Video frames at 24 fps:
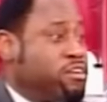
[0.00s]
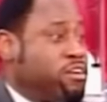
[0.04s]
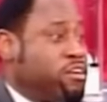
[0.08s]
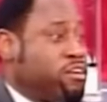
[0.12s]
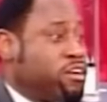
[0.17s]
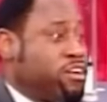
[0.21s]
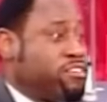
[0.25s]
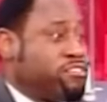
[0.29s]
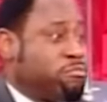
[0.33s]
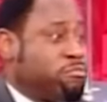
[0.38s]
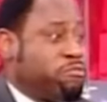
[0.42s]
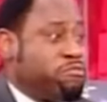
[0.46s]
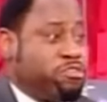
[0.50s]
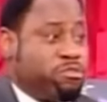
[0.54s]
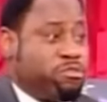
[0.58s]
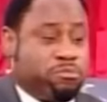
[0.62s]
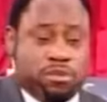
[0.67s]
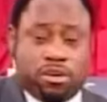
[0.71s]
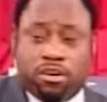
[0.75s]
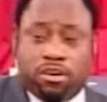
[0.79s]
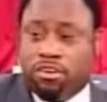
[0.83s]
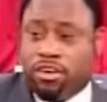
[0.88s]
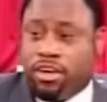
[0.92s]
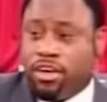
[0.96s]
Okay, some of
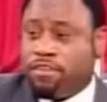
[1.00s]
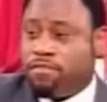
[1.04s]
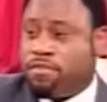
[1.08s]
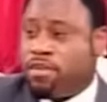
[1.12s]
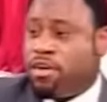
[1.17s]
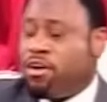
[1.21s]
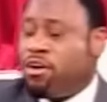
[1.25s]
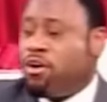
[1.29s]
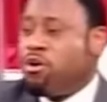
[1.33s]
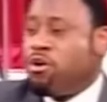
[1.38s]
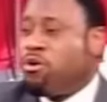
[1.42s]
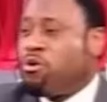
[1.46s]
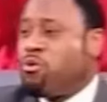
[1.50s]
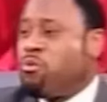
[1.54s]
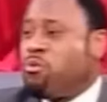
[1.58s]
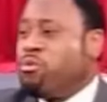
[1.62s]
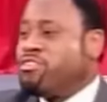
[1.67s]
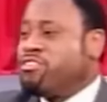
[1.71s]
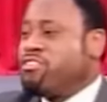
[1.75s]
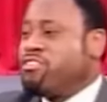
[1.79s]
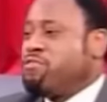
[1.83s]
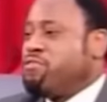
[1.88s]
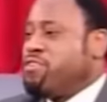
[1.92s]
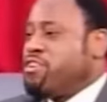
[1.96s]
you. Okay.
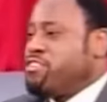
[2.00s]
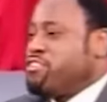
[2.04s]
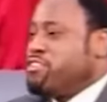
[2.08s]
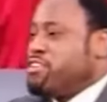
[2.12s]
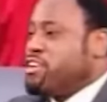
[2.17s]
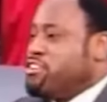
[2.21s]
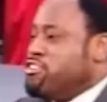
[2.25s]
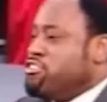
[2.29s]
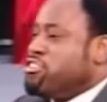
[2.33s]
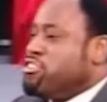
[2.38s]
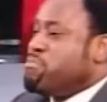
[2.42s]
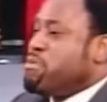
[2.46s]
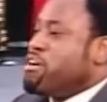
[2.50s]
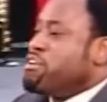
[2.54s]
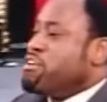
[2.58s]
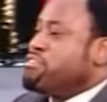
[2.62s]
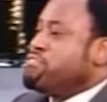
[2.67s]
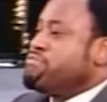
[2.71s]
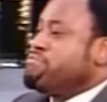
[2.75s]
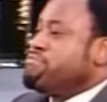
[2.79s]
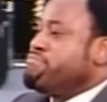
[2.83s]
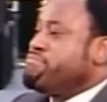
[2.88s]
What's the first thing they teach you about